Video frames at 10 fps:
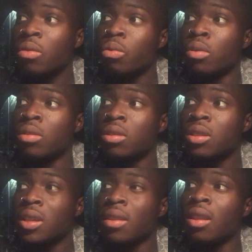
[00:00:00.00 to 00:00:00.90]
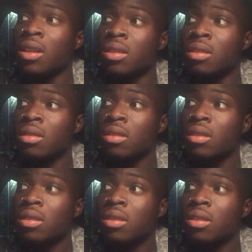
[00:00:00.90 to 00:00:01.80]
was in London.
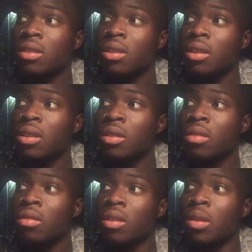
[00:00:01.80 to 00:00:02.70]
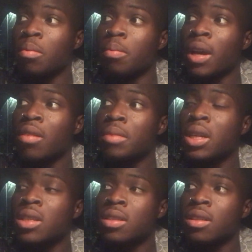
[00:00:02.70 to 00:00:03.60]
In the back of my
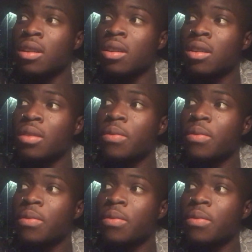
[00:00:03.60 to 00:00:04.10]
cousin's car.